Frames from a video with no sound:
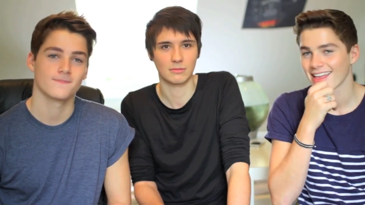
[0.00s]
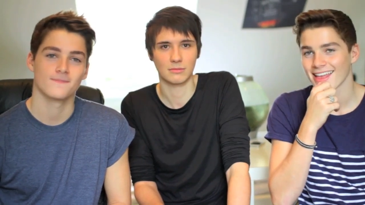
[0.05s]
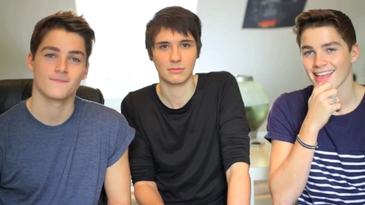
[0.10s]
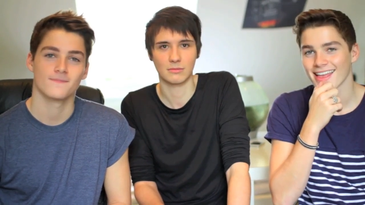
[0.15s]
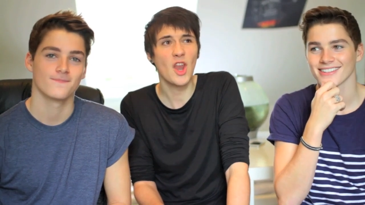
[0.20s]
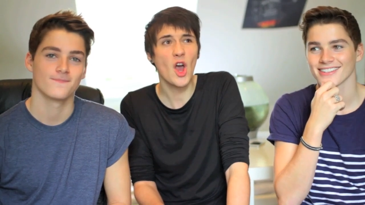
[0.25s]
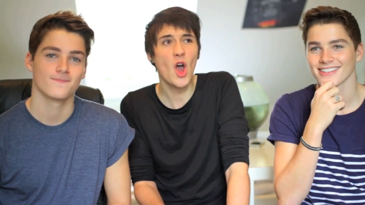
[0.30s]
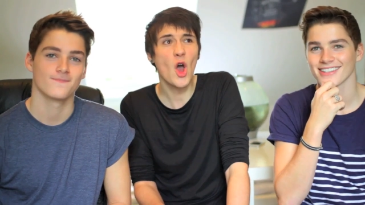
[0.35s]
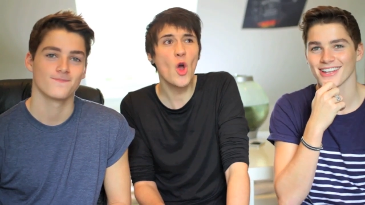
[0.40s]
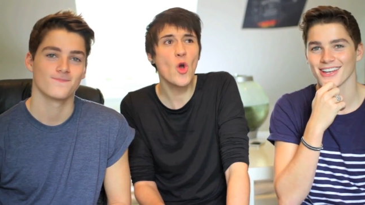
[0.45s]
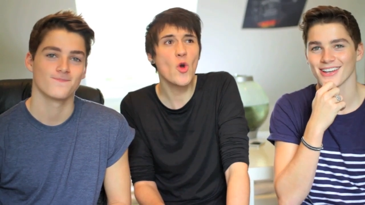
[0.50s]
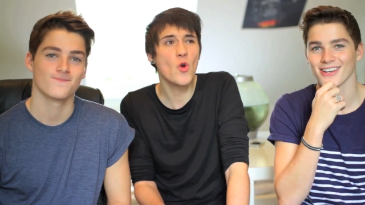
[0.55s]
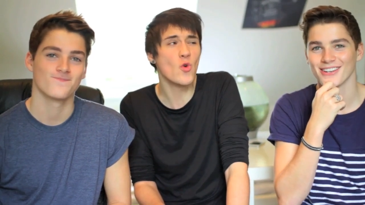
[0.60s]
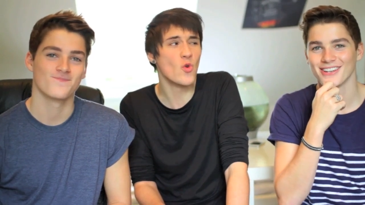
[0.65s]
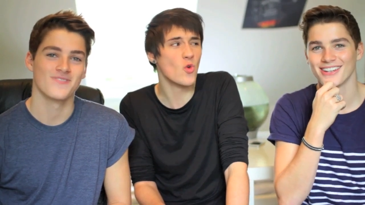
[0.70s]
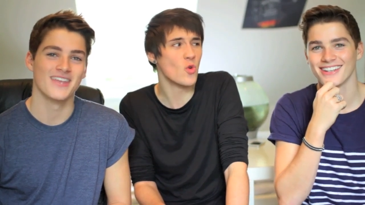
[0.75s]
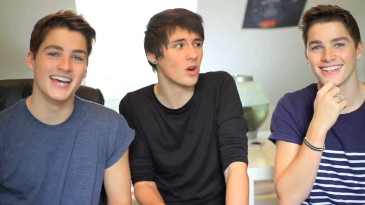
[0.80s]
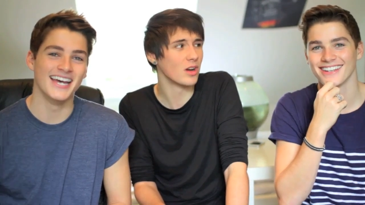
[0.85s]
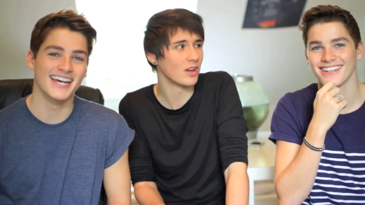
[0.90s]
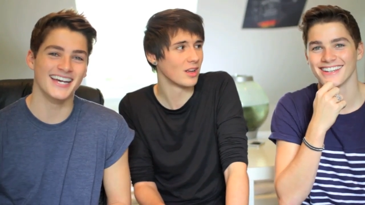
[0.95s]
Speaker 1: No!
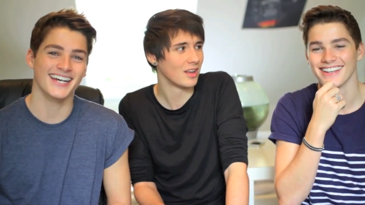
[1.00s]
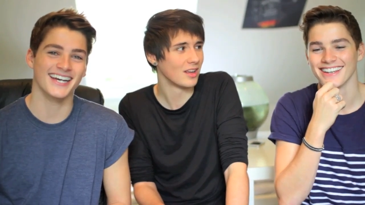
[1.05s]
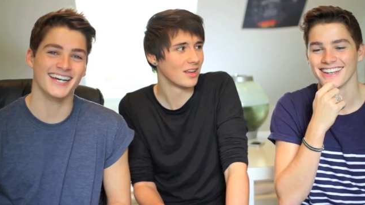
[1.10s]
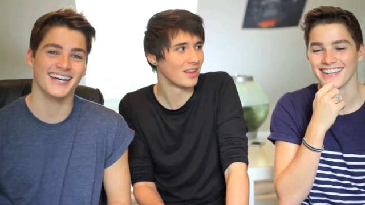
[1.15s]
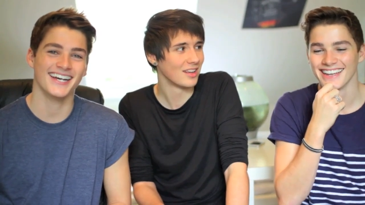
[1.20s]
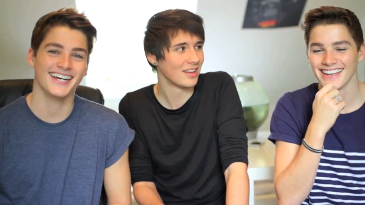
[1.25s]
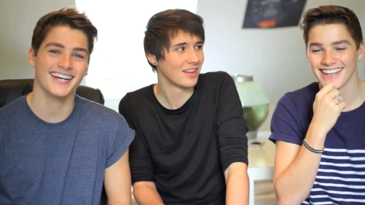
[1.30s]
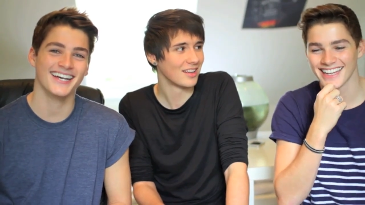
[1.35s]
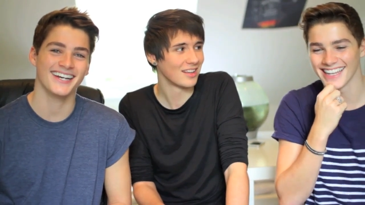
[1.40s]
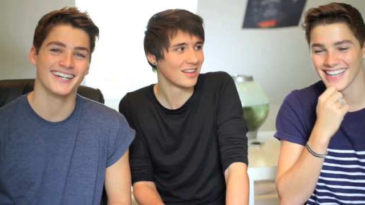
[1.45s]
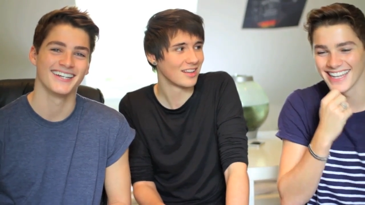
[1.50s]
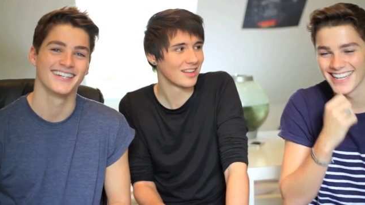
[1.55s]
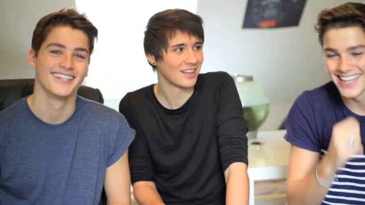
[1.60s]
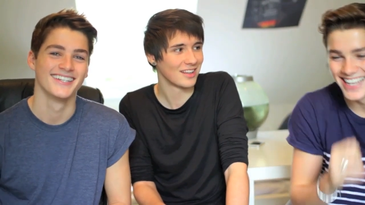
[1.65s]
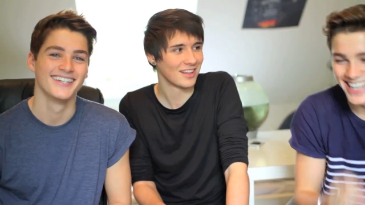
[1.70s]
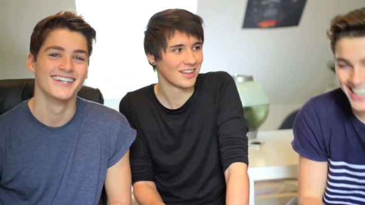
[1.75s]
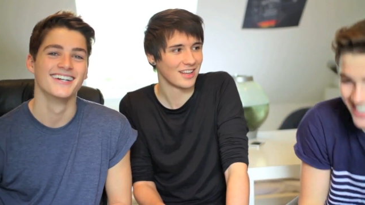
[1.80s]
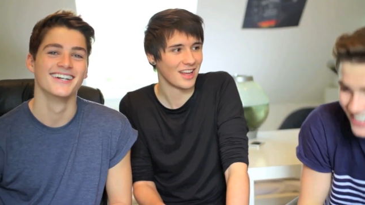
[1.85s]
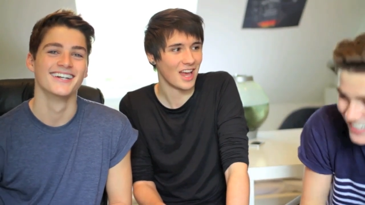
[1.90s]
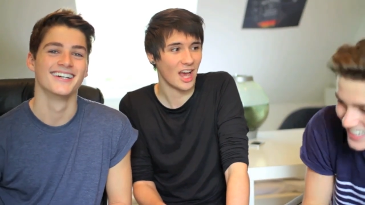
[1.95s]

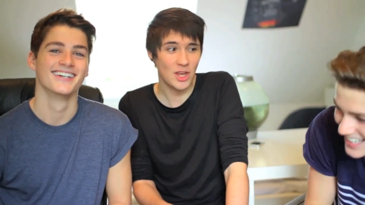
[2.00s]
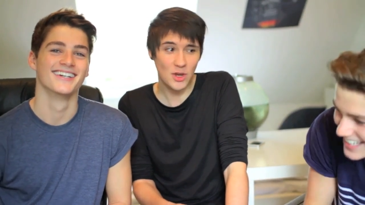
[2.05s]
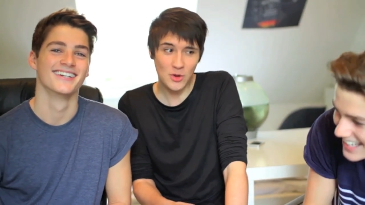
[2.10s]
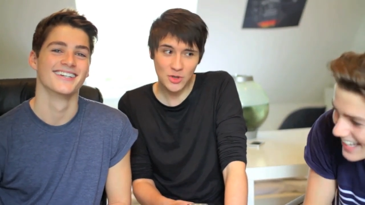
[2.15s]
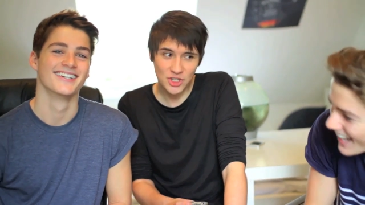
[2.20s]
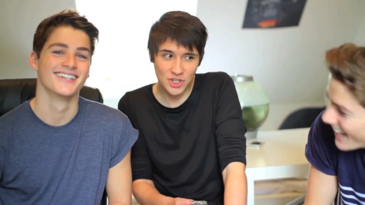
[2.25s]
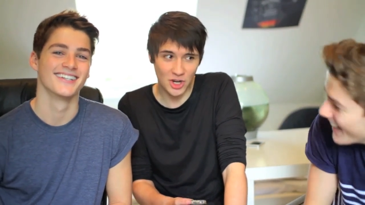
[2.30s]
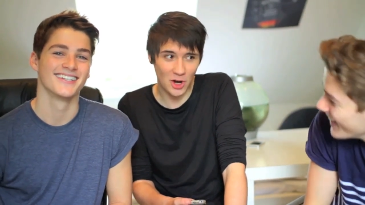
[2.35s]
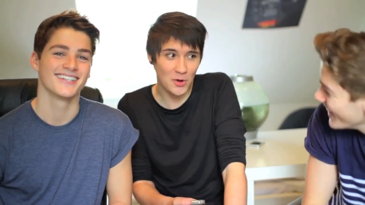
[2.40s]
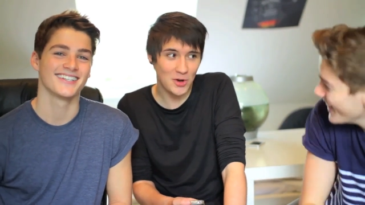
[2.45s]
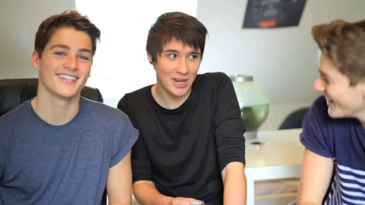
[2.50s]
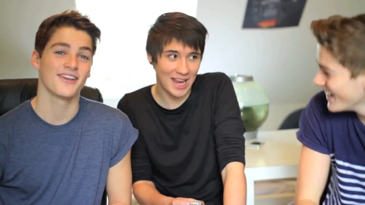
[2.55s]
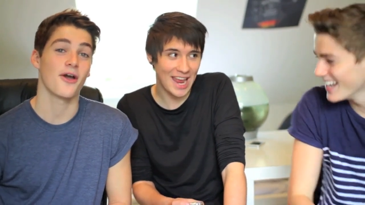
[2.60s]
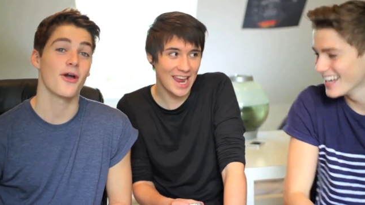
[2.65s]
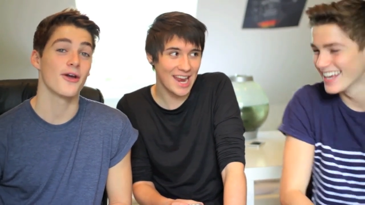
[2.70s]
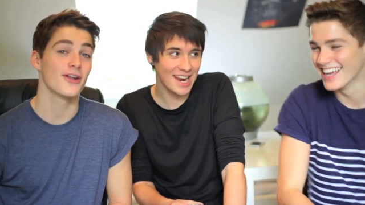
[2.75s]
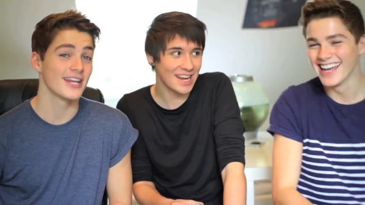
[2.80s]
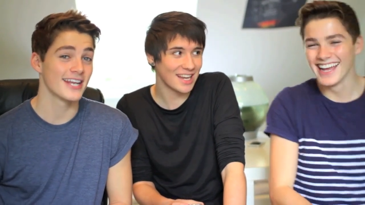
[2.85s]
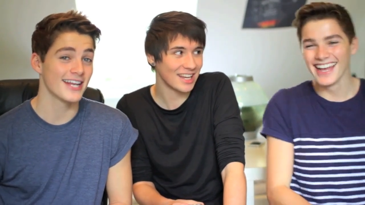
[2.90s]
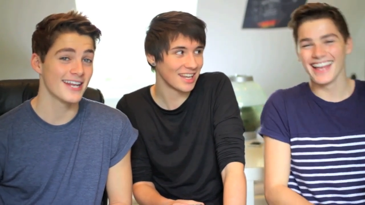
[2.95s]
Are you joking? You
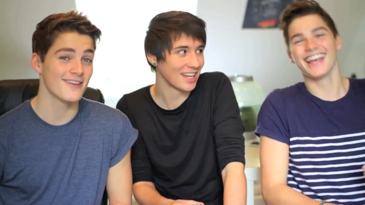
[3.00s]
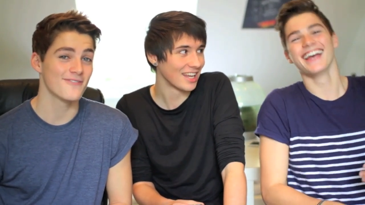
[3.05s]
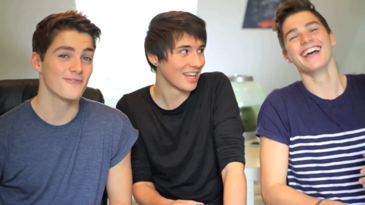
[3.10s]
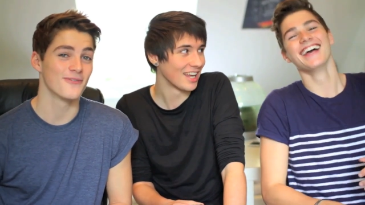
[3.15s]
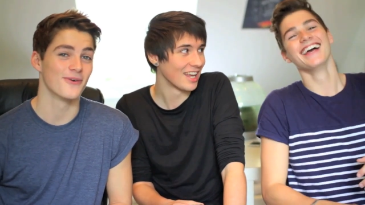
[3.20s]
only live